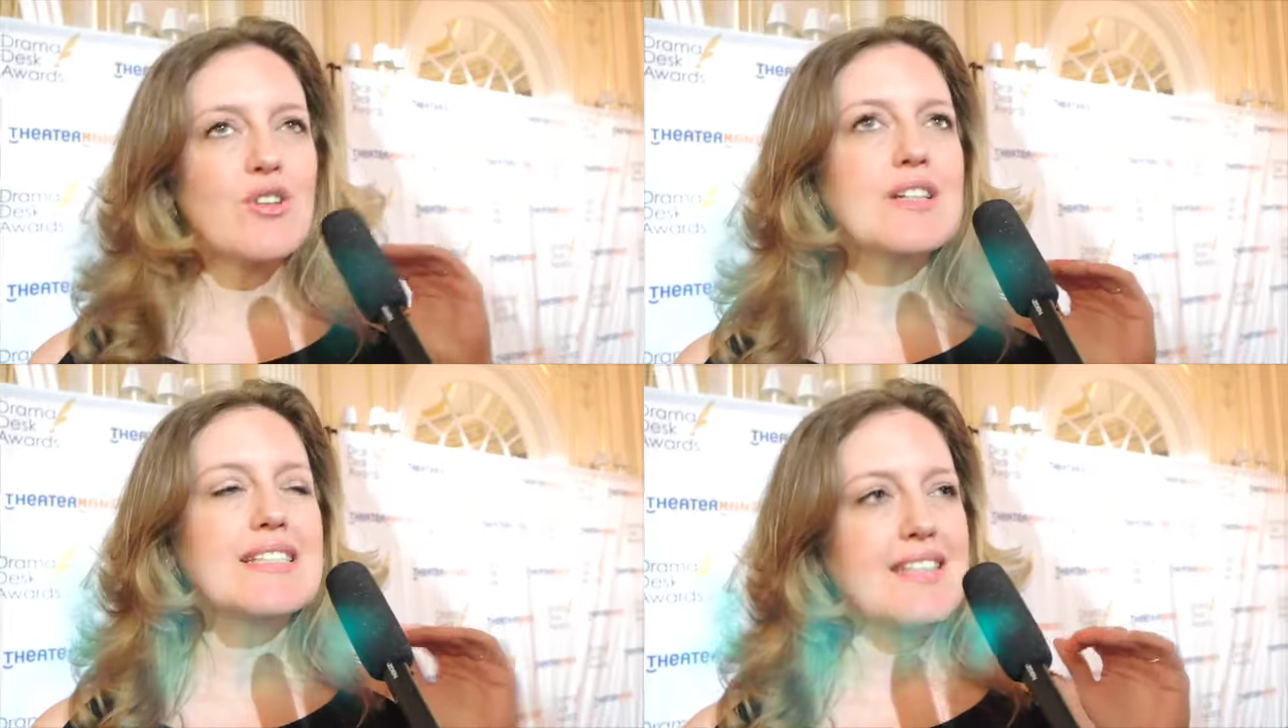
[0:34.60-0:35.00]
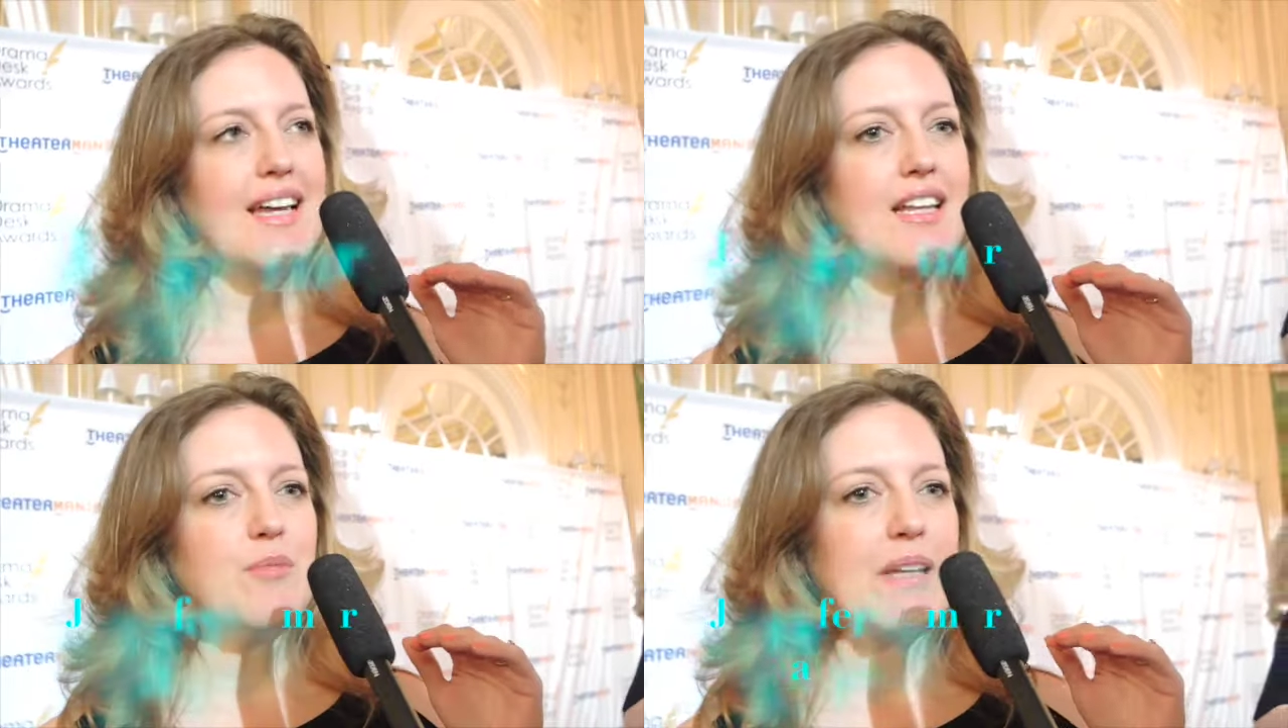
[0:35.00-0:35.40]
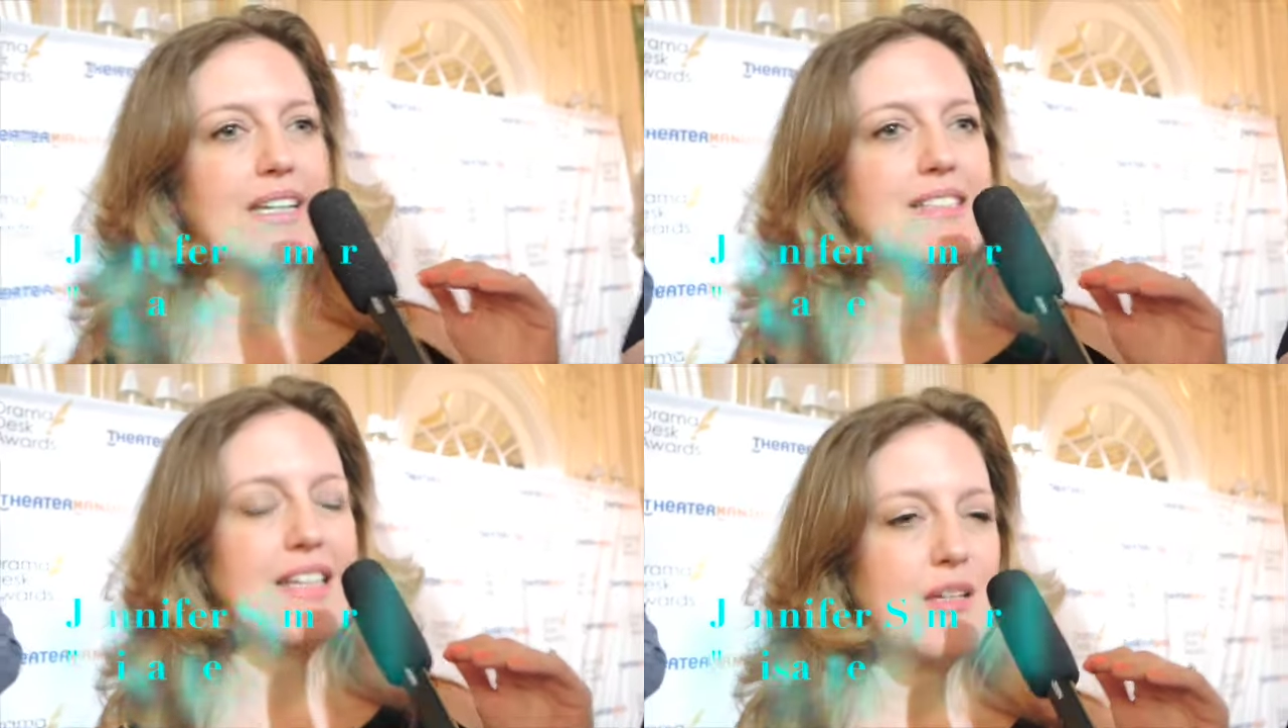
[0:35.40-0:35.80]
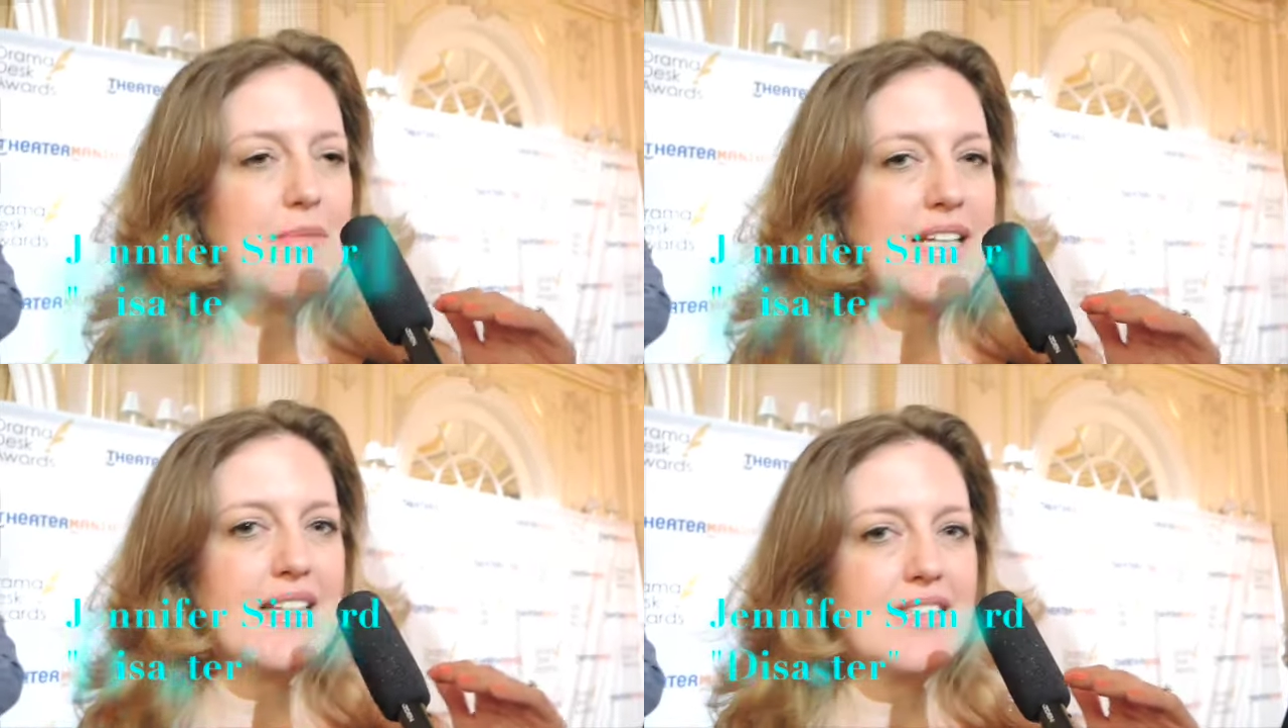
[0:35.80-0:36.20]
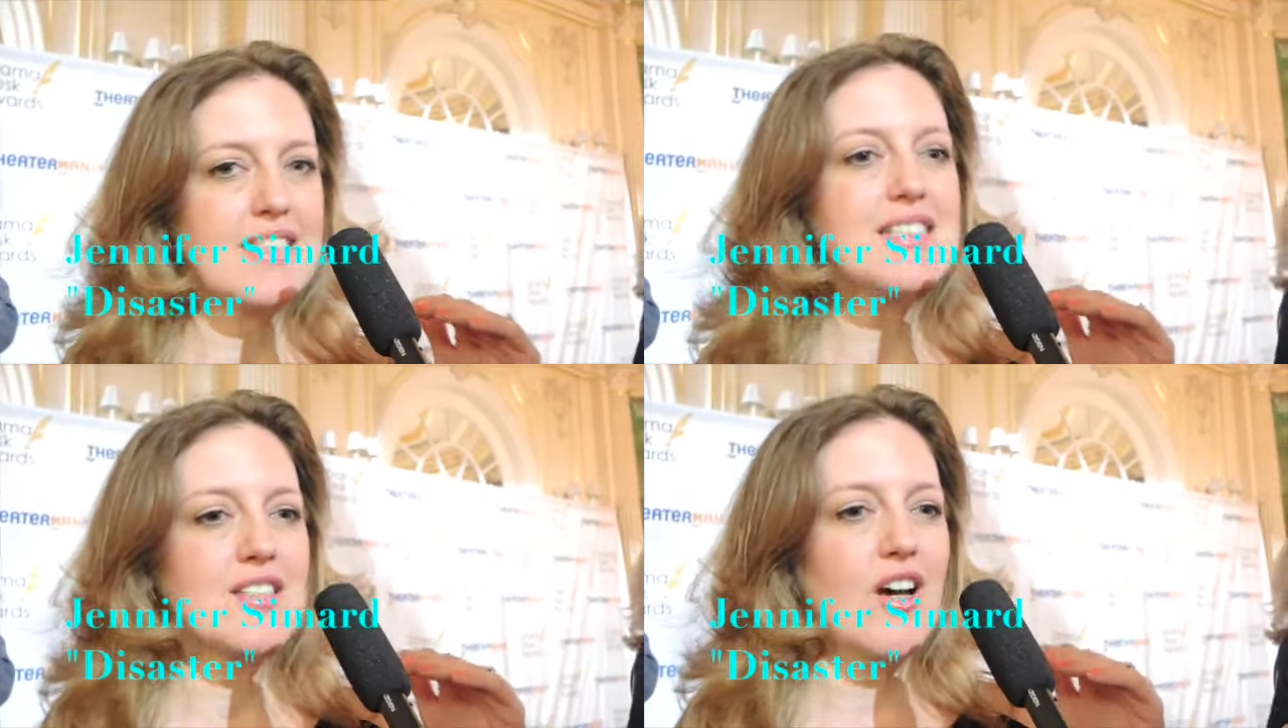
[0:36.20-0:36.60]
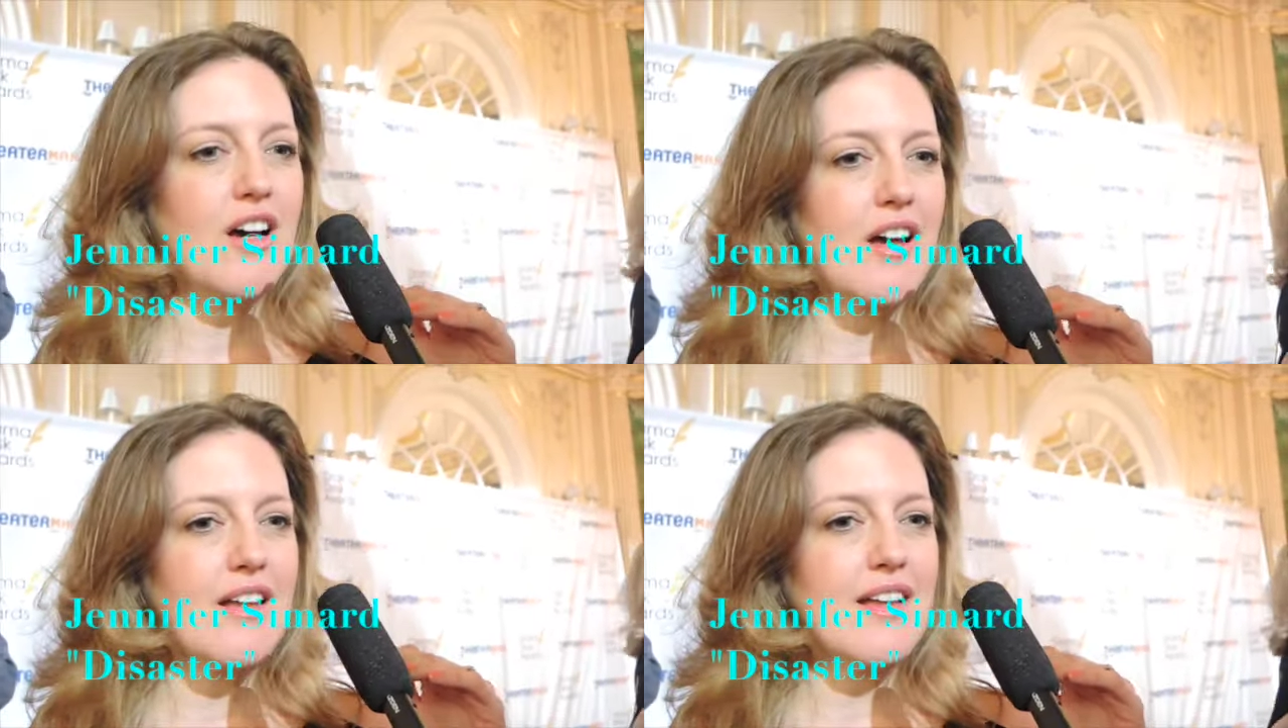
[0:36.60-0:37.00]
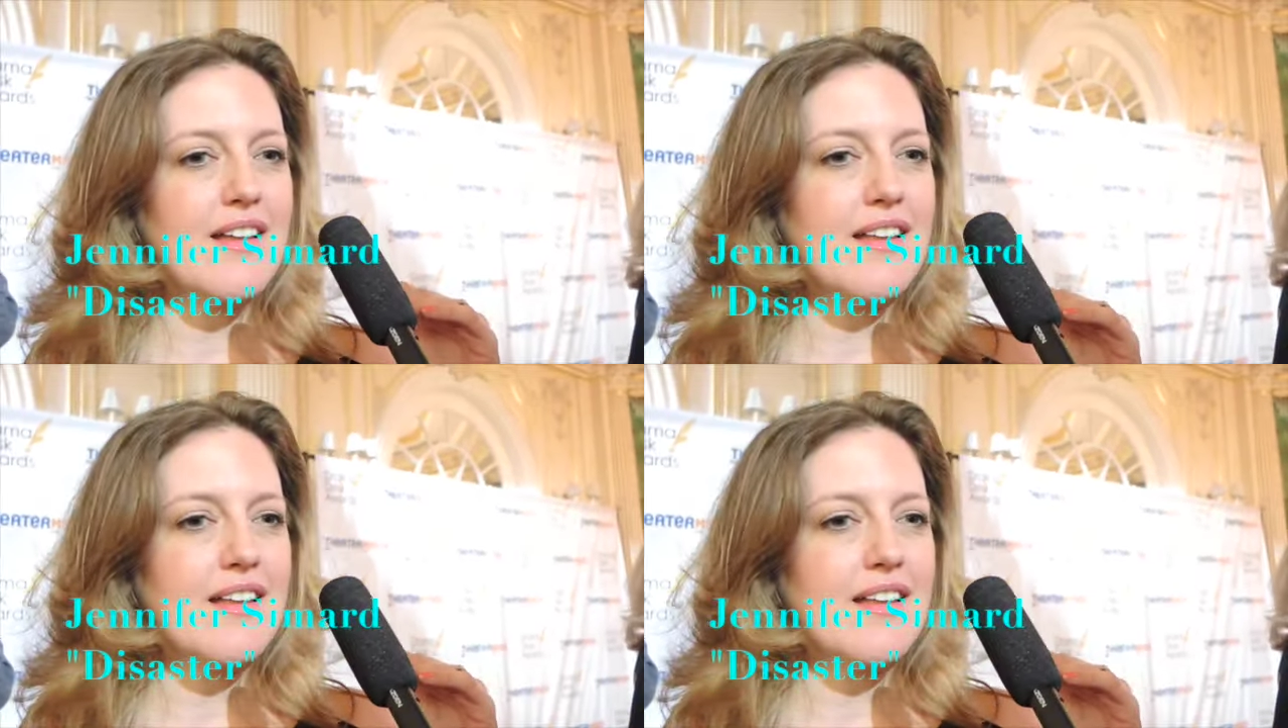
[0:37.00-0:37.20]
So excited because I immediately saw